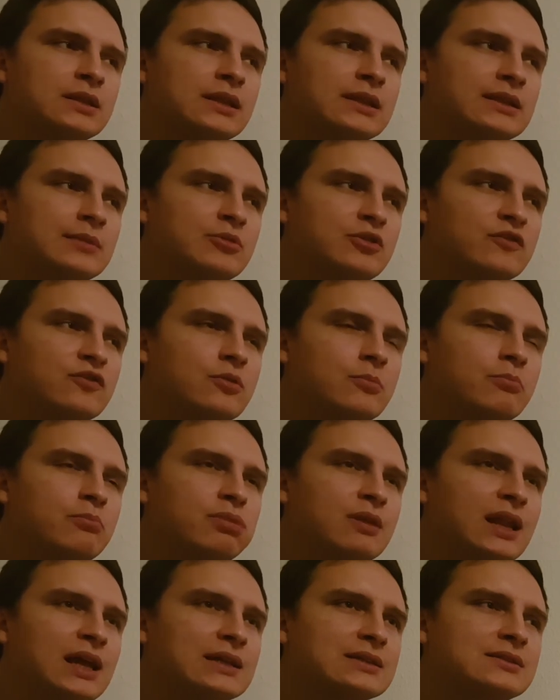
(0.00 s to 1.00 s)
little bit of
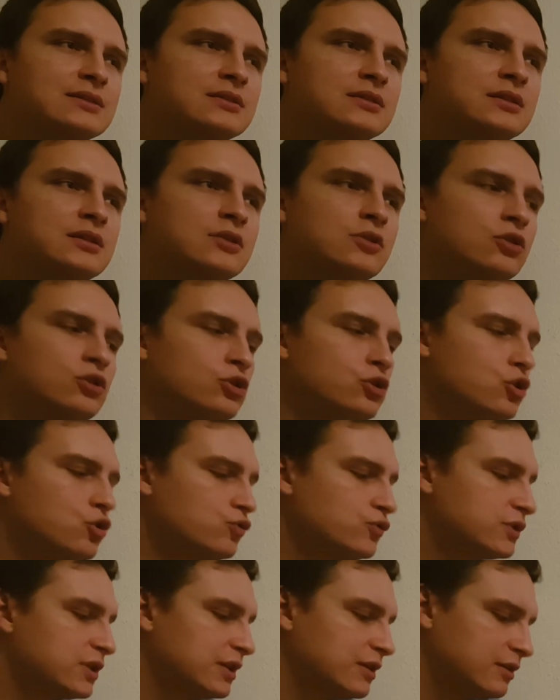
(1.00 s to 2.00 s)
complexity on
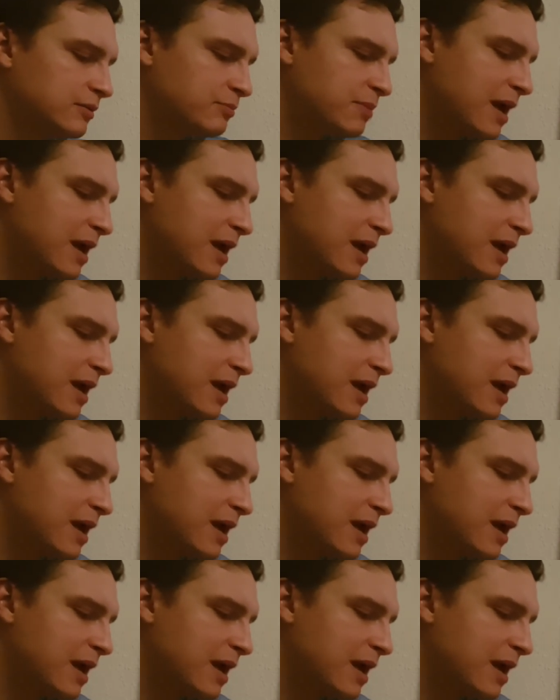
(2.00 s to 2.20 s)
nose and